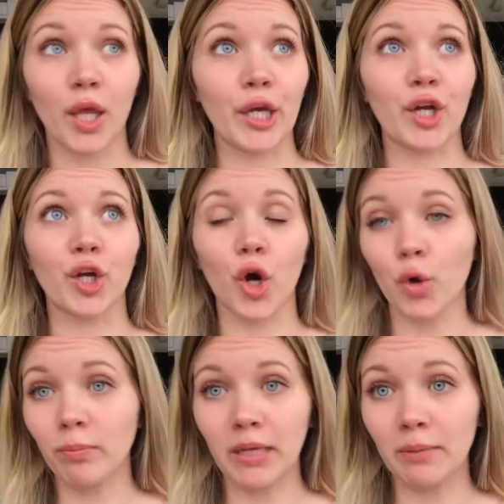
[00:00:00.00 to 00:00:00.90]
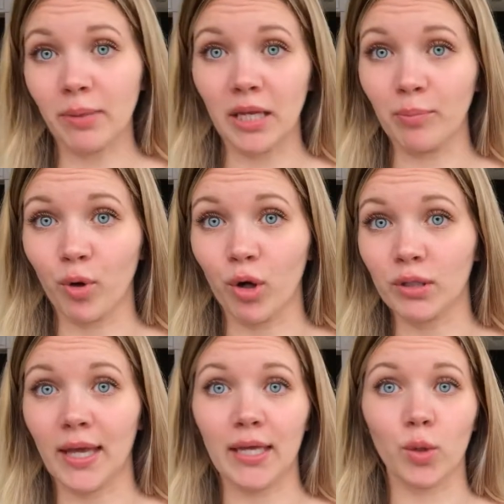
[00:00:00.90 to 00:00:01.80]
Like, go meet people.
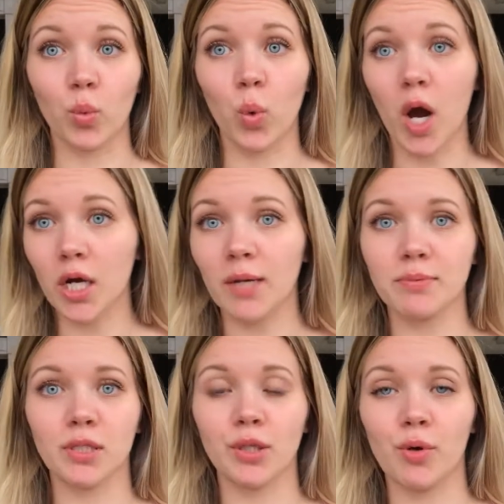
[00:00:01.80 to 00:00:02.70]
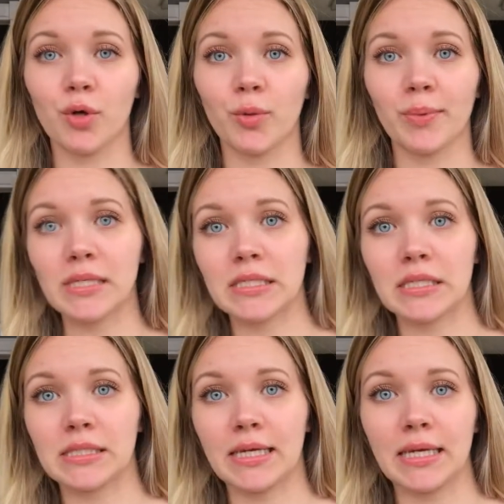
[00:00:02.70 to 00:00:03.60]
Like, walk up to local
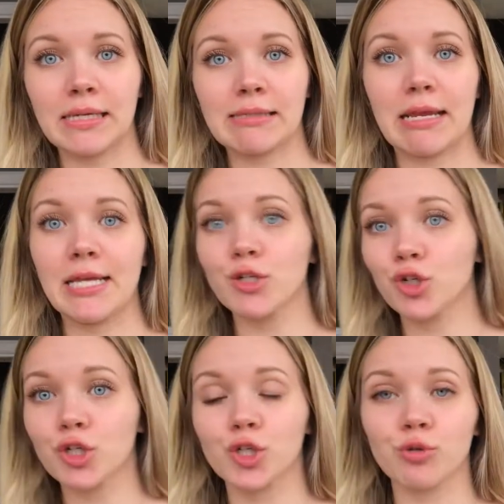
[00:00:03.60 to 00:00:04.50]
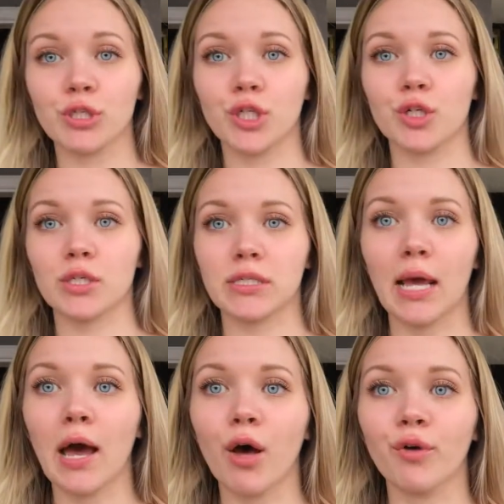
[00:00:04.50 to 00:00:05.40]
businesses, introduce
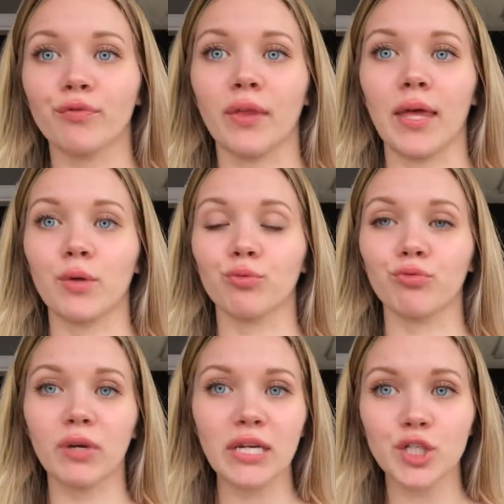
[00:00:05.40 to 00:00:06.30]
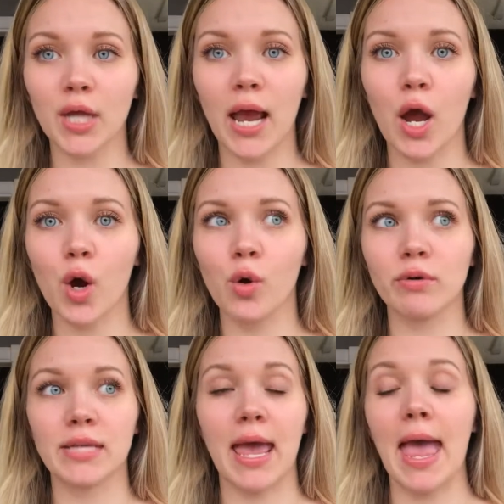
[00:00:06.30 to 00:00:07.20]
yourself, like, reach
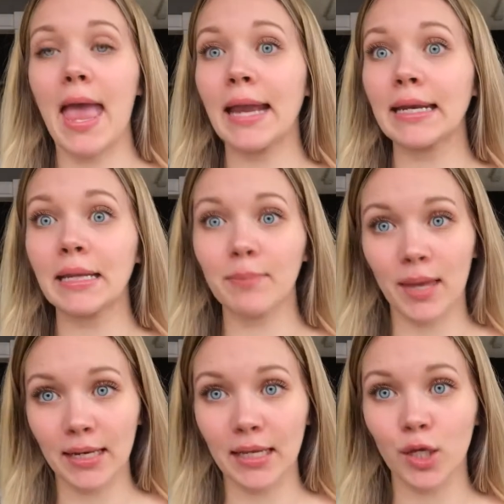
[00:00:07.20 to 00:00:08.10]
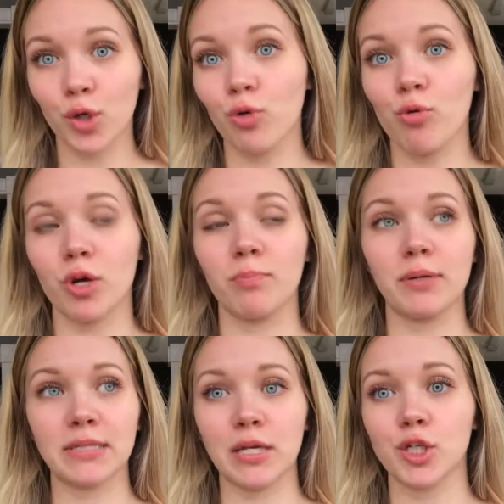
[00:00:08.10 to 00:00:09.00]
out to anybody who could
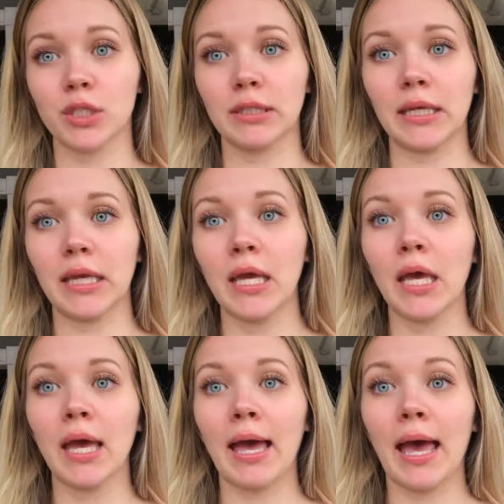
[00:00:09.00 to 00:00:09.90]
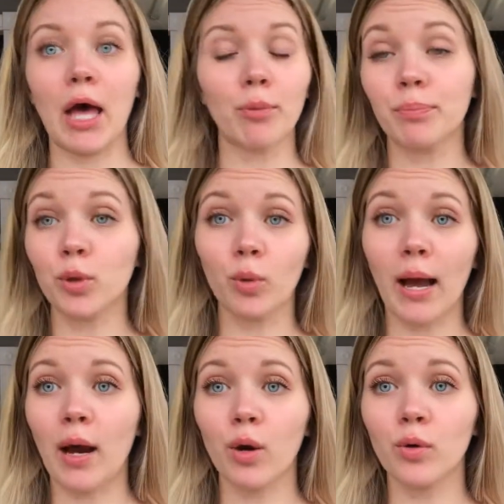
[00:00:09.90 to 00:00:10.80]
potentially help you
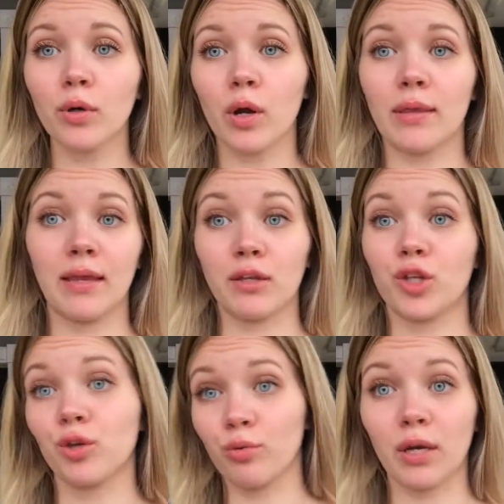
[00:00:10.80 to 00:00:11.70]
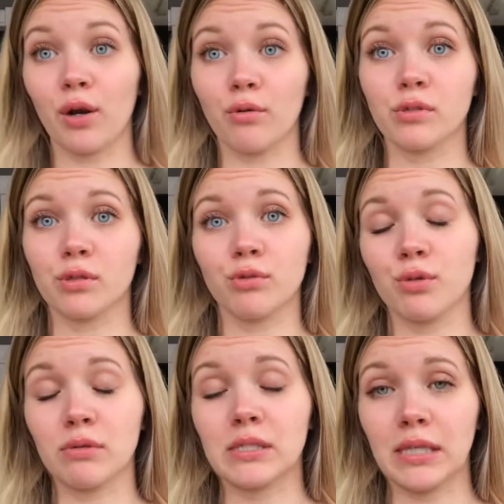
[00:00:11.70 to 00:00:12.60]
out and that you can also
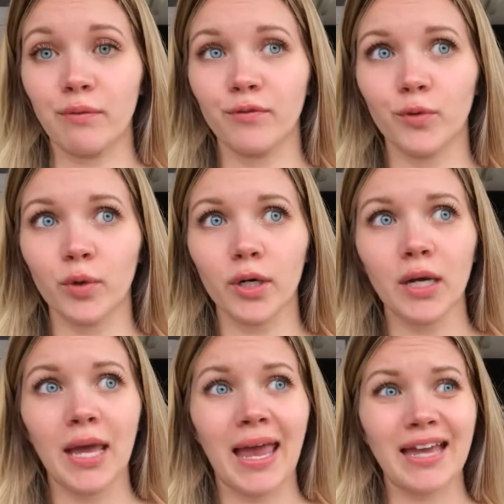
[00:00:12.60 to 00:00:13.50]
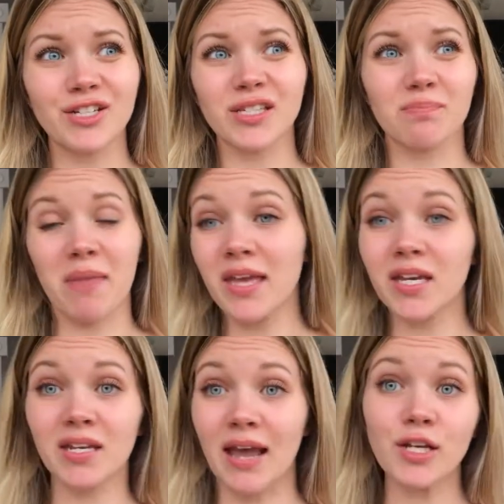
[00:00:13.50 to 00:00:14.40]
do the same for and just make
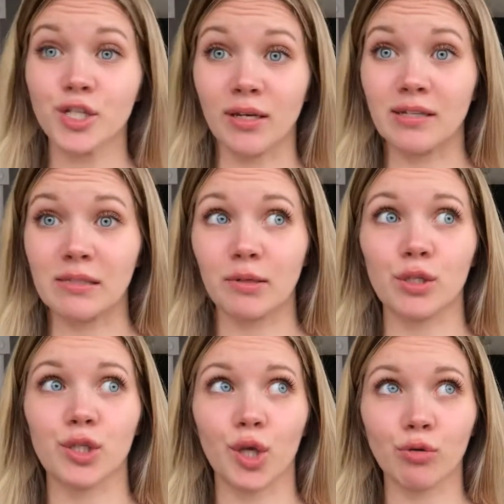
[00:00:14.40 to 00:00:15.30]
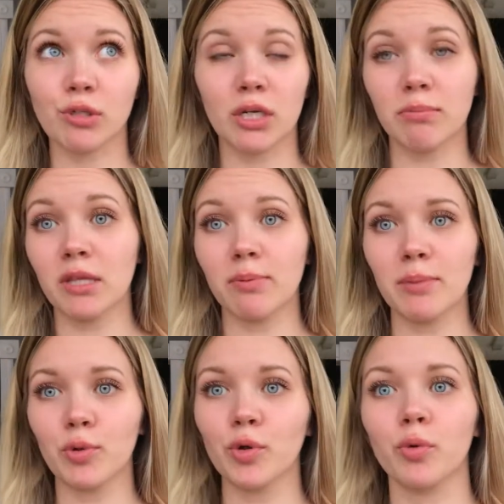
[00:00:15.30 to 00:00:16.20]
connections because those are going to be the
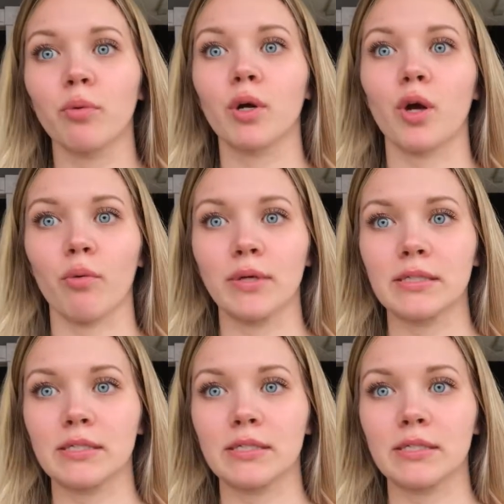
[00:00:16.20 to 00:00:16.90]
people who are going